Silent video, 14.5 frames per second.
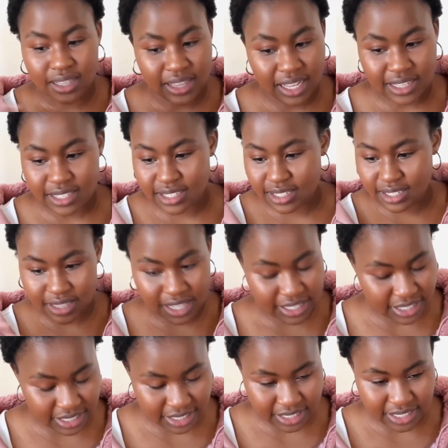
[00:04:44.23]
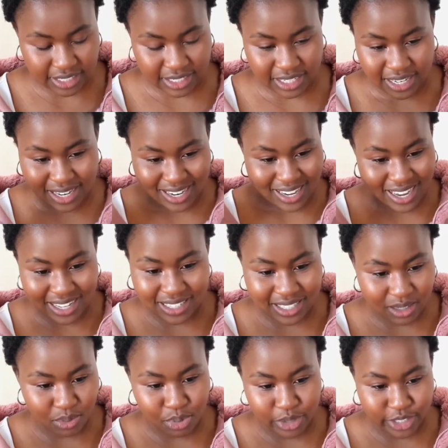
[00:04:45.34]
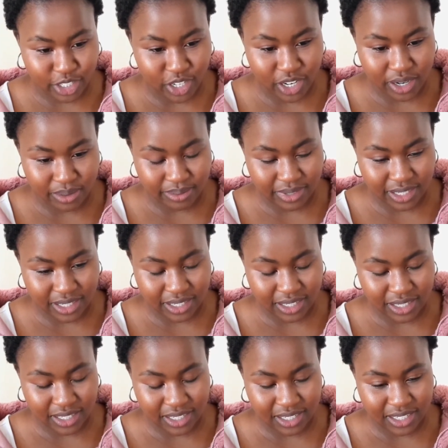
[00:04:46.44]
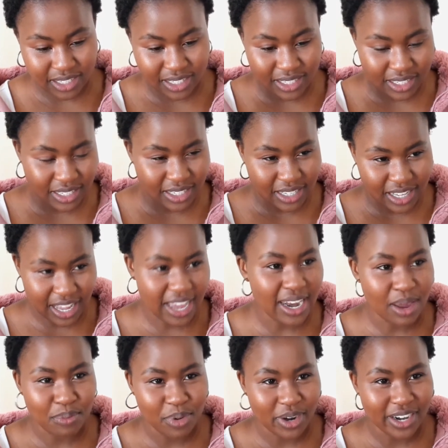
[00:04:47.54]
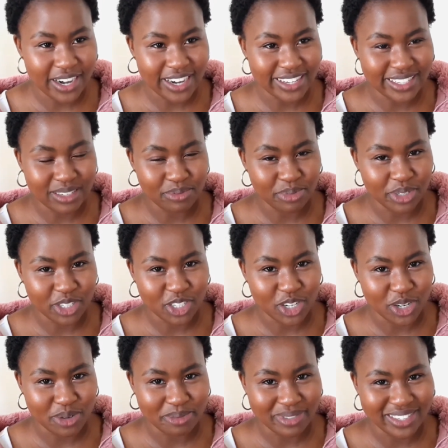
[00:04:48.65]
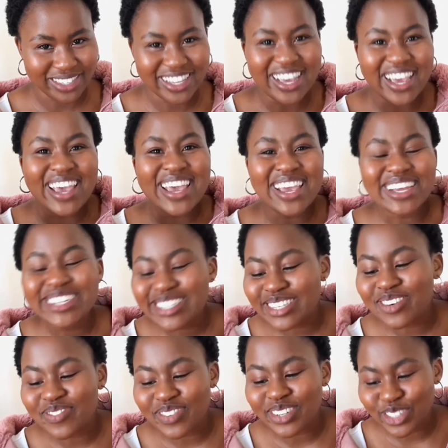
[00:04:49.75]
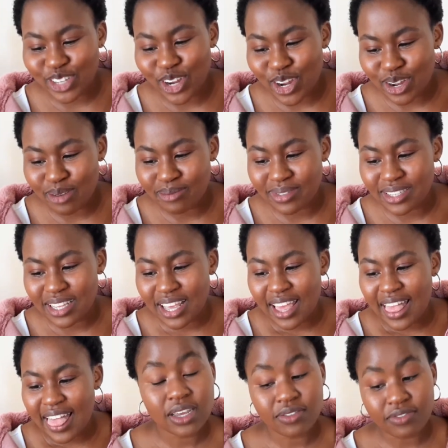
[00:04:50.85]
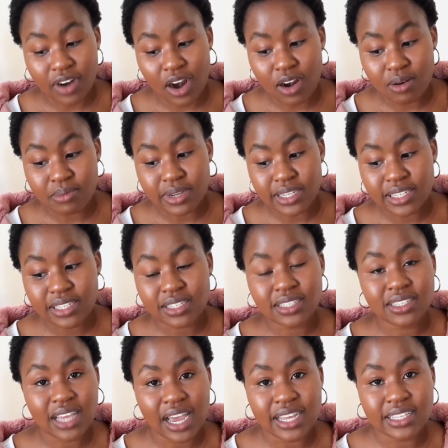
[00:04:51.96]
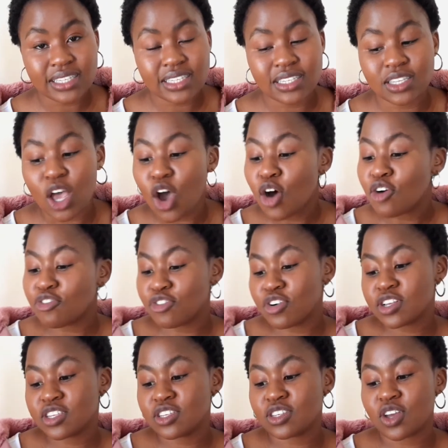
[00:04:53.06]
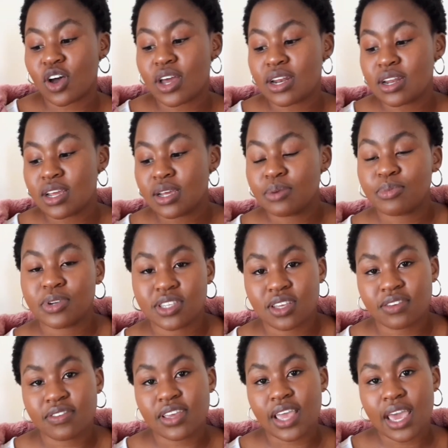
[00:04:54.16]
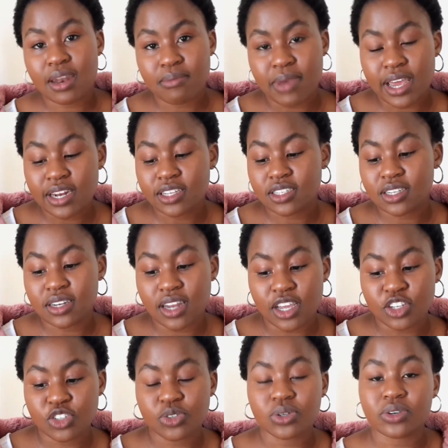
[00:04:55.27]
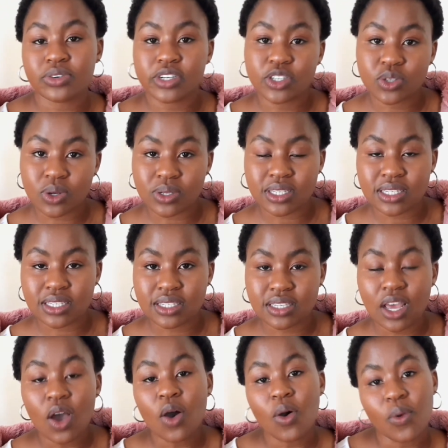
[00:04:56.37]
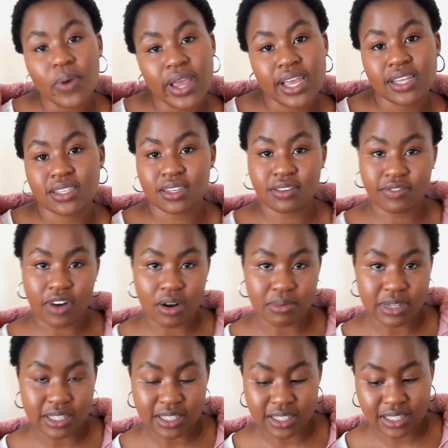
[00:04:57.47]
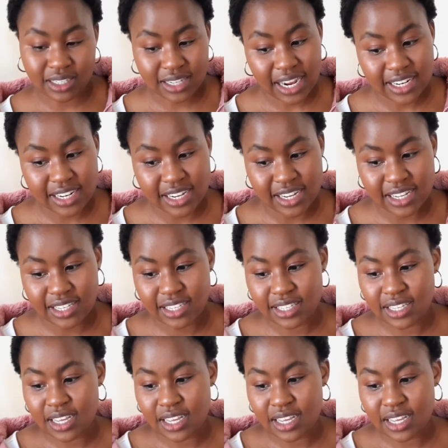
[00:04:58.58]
That's it. In simple terms. Can I put it in simple terms? In simple terms, environmental sciences focuses on preserving and managing natural resources, whereas environmental studies